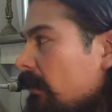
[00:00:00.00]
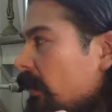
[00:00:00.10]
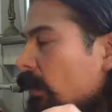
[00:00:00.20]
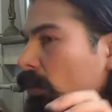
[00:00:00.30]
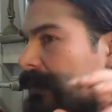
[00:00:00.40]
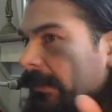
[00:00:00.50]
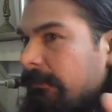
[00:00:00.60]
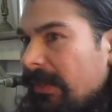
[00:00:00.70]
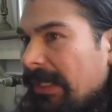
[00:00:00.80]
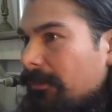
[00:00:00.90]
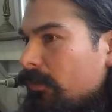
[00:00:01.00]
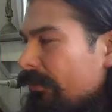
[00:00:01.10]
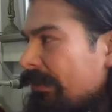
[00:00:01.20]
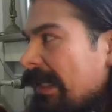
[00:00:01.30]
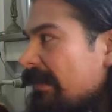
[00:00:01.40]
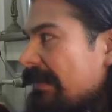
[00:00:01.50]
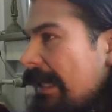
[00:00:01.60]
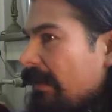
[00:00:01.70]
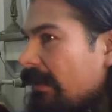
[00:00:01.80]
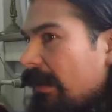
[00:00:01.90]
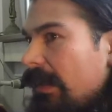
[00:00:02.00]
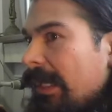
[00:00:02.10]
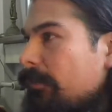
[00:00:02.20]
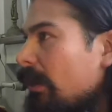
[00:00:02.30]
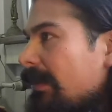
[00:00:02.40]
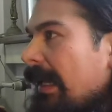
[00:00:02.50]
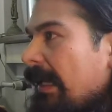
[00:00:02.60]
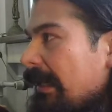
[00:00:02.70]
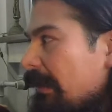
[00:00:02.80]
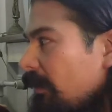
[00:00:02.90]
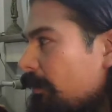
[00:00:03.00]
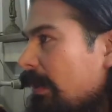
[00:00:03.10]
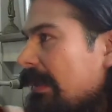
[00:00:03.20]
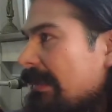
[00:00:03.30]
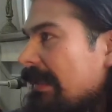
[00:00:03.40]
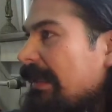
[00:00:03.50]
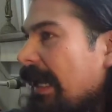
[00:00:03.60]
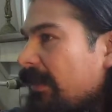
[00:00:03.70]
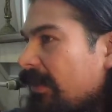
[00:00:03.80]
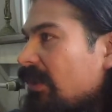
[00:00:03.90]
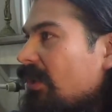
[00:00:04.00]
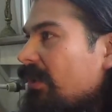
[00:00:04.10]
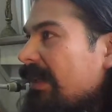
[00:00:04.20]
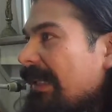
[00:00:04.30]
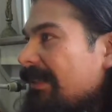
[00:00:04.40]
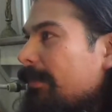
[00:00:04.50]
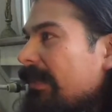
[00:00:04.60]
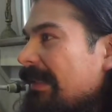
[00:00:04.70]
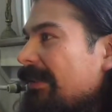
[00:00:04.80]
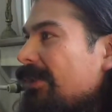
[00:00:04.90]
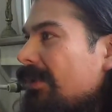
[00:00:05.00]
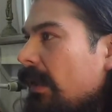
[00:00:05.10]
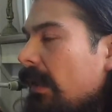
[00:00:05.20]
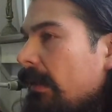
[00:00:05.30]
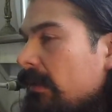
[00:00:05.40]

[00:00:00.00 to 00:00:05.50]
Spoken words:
So two different things that are unrelated, you put it together and you create something new.